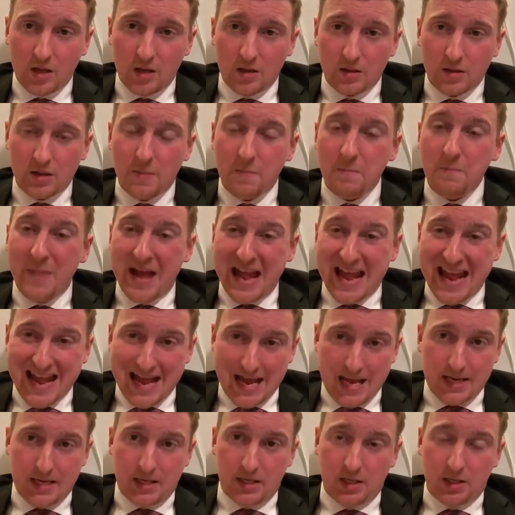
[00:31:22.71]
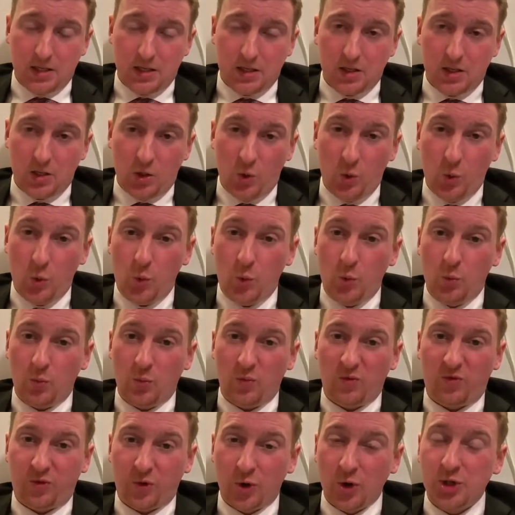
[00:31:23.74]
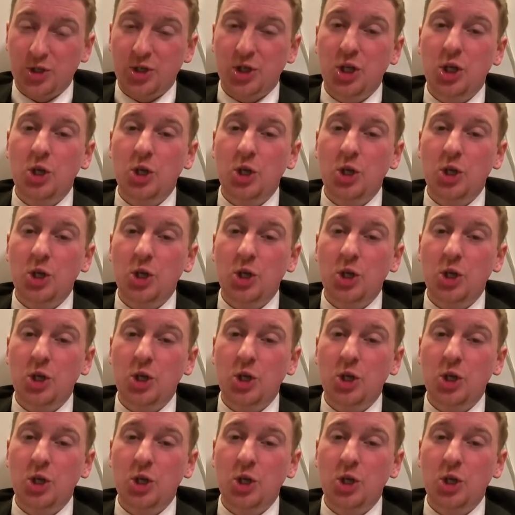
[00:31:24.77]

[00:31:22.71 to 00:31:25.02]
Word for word: The man who first